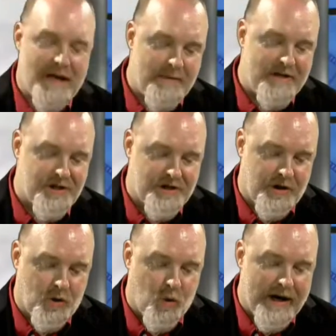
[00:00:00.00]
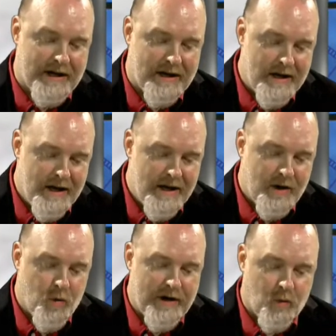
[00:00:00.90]
Emmy. just a quick
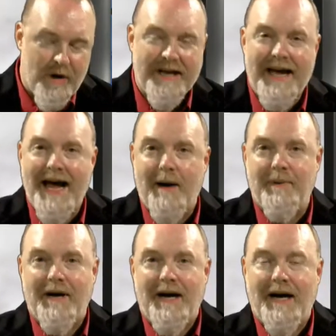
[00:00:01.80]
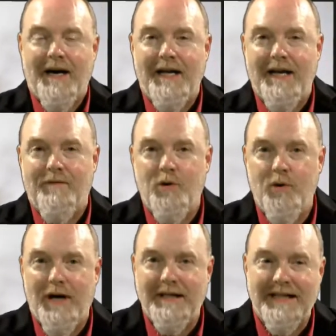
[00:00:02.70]
quick recap uh, if
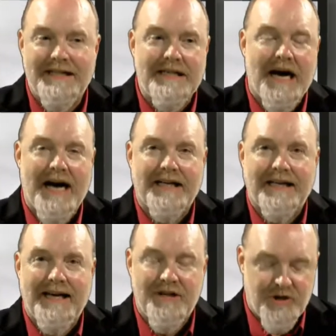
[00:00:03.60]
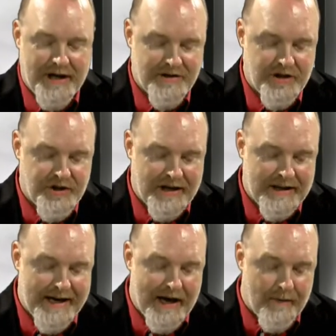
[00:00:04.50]
you uh, did not get a chance to check
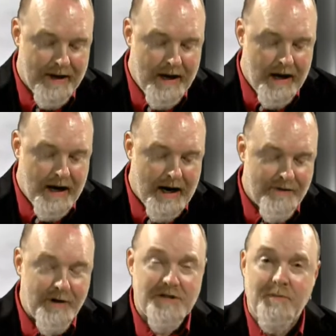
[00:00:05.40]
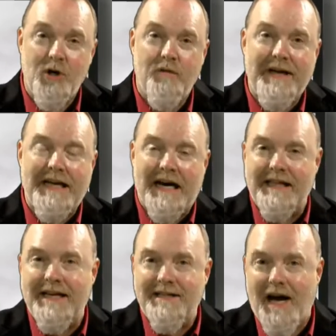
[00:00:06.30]
that out. Uh, there's a movie uh,
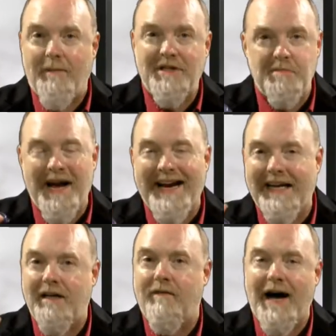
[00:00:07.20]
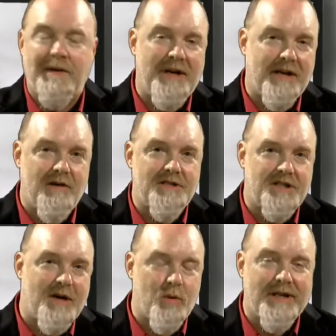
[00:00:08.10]
that Thomas Manning invited me to go
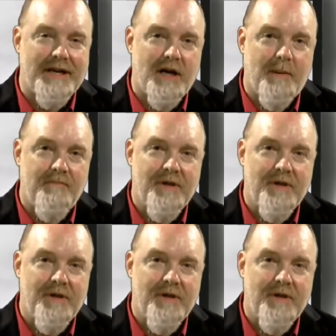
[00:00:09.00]
see with him